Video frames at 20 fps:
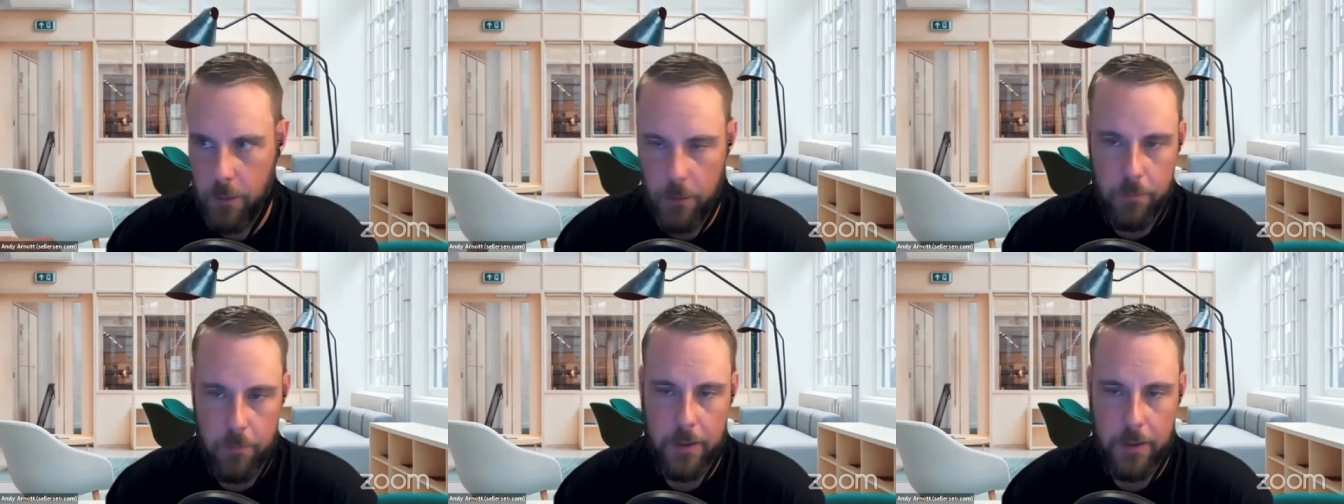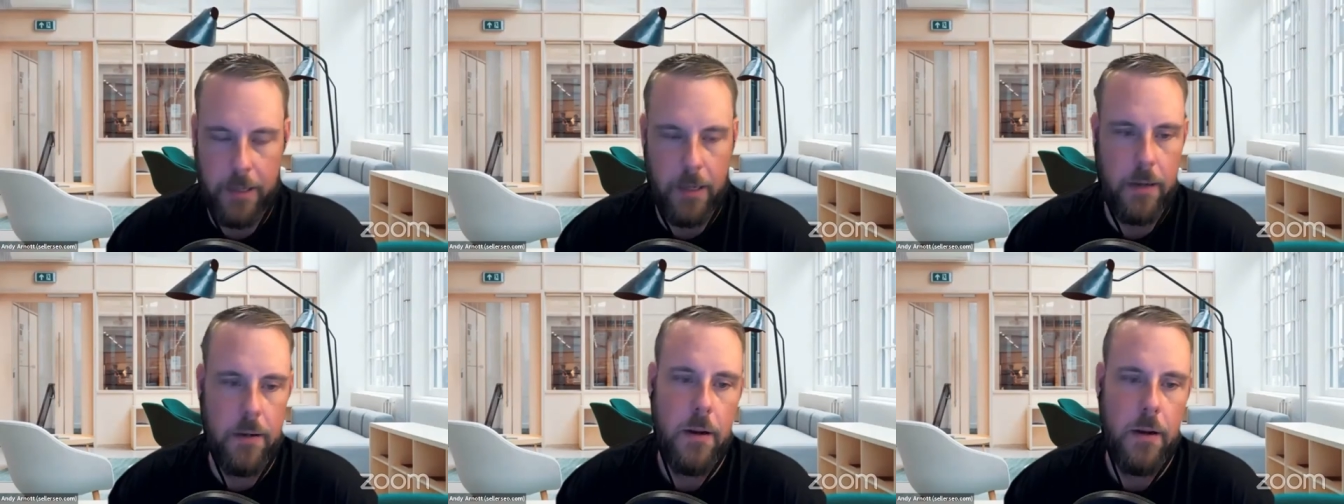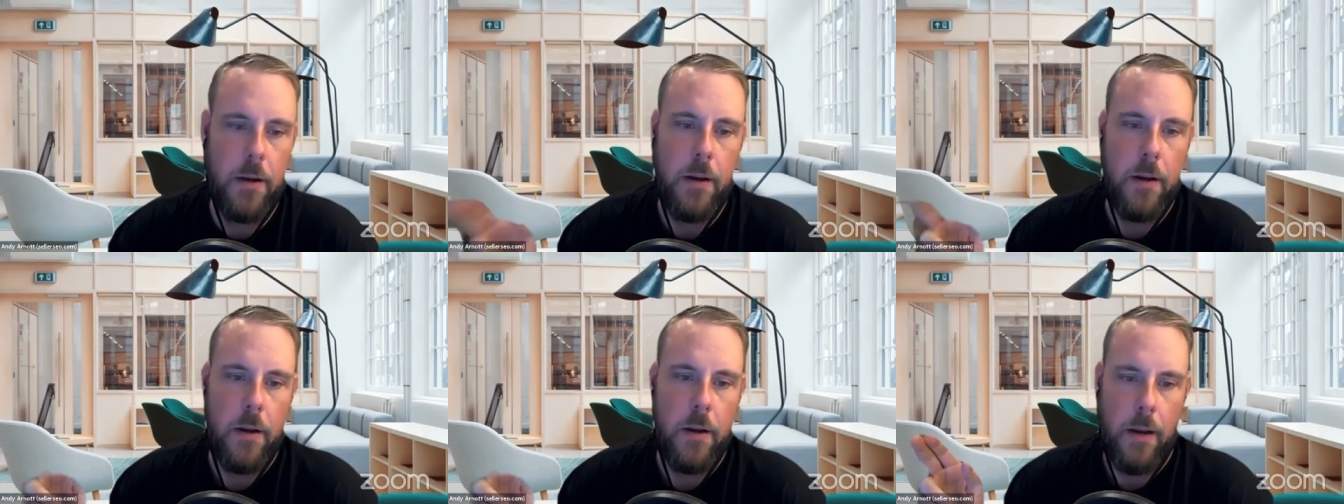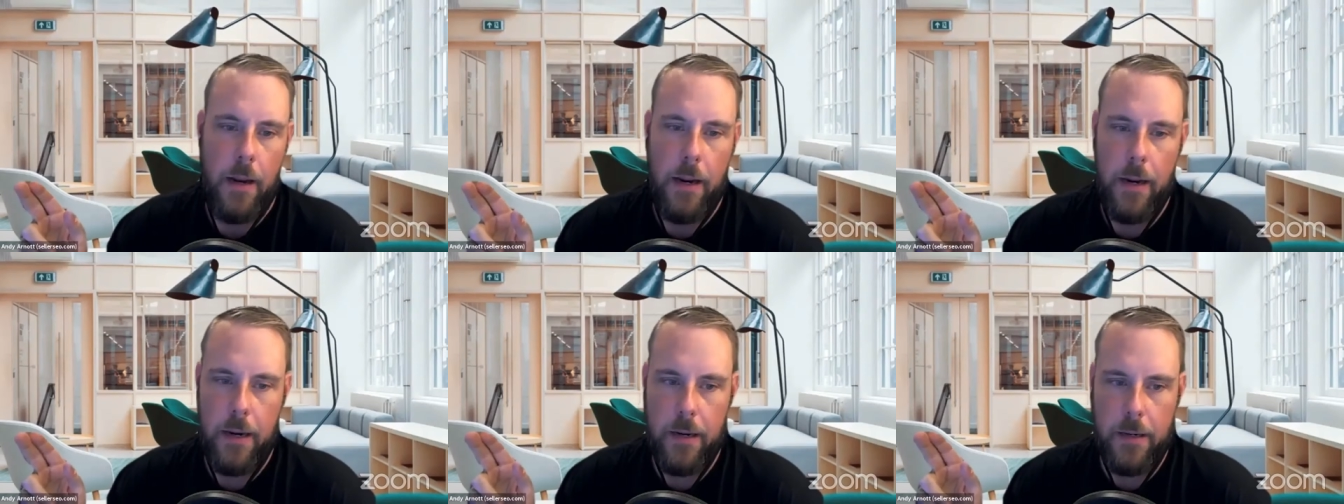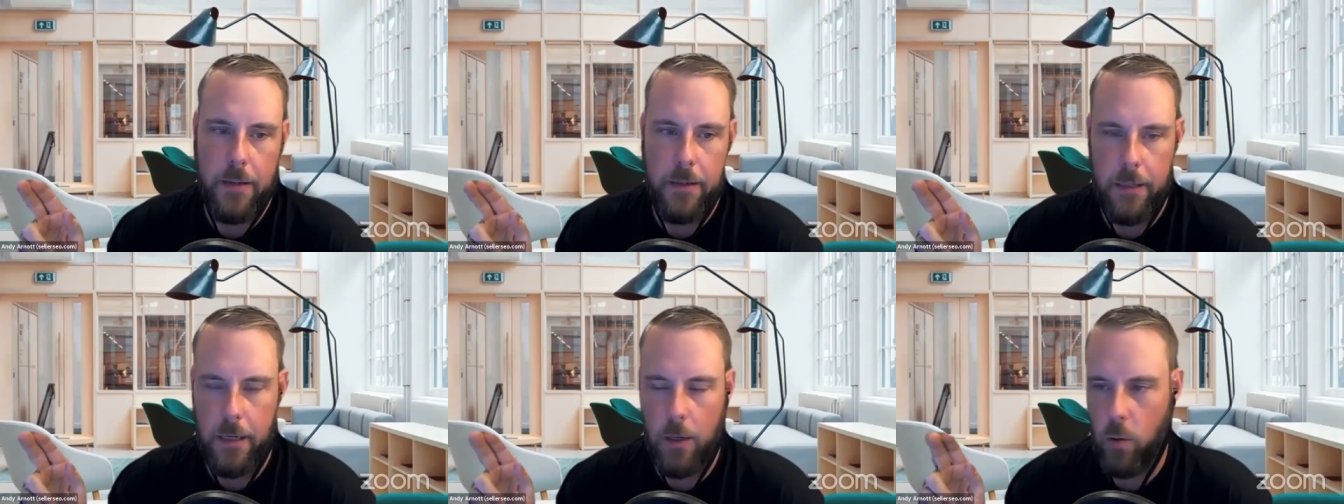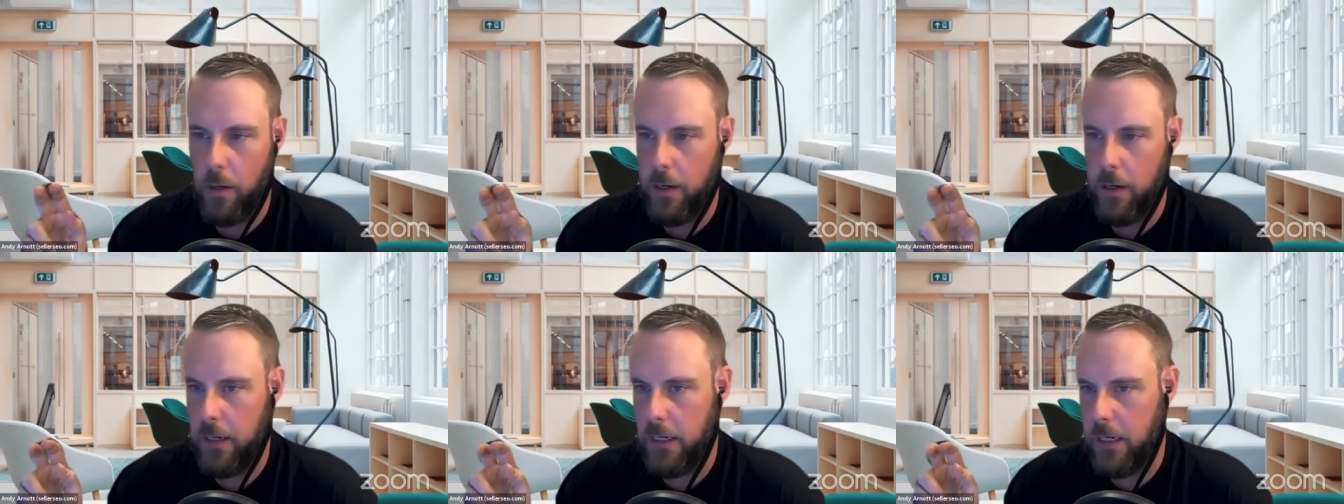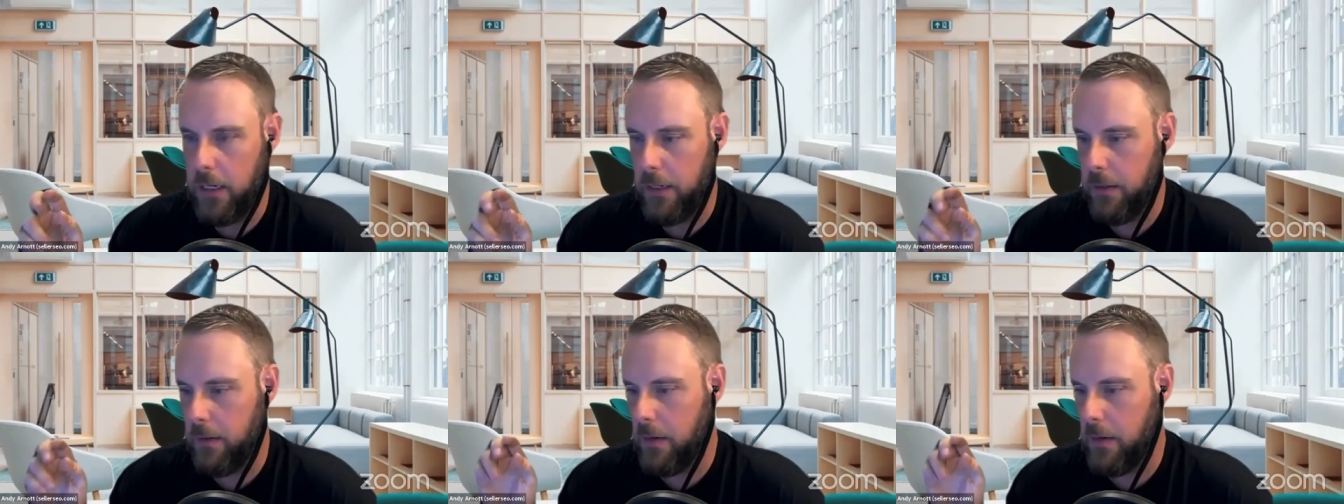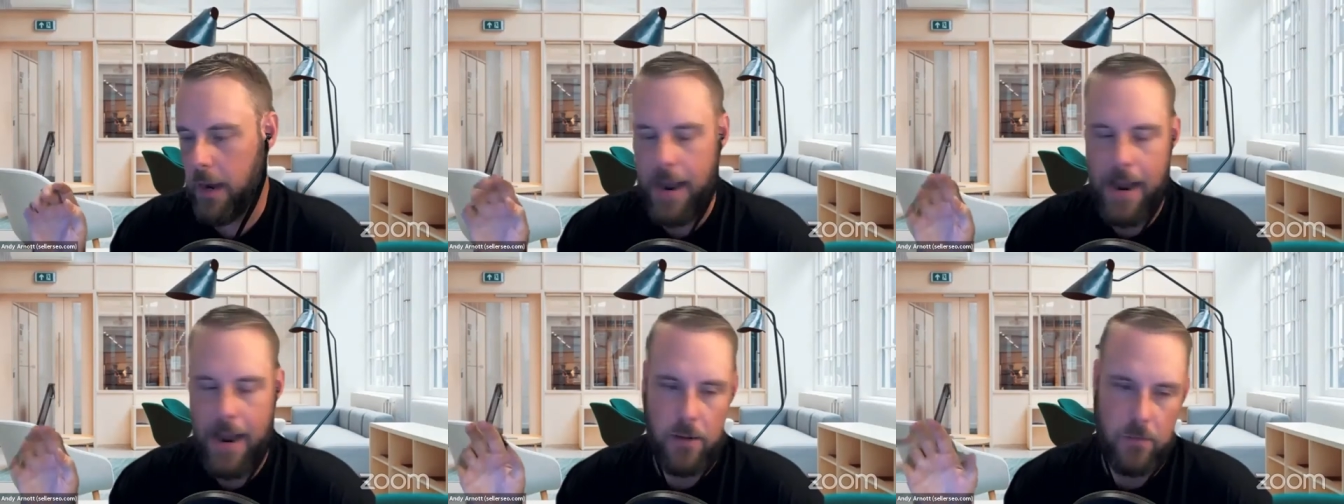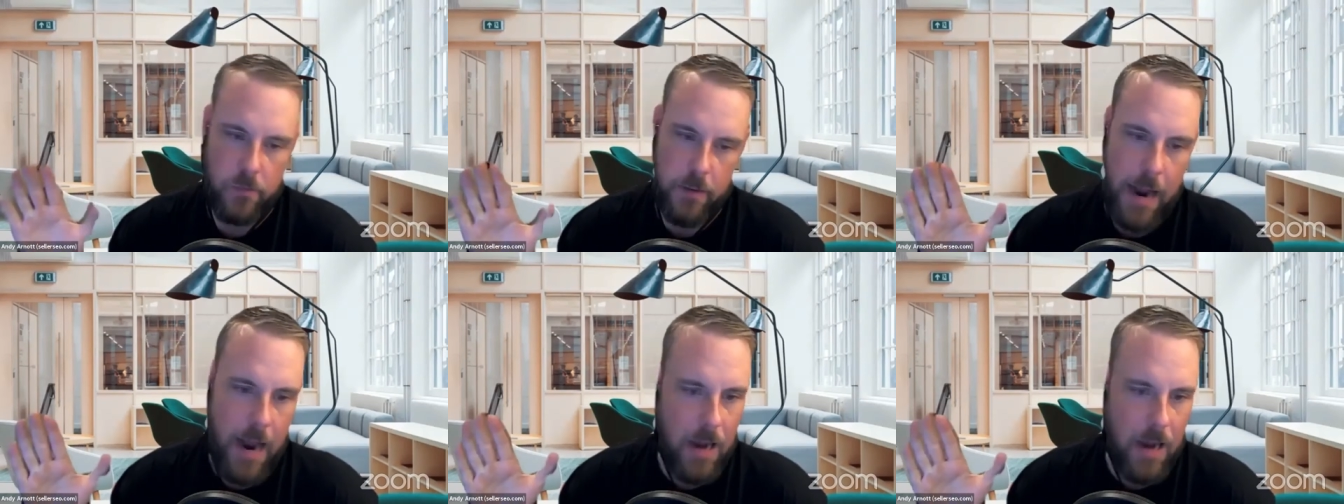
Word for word: and over again and, you know, as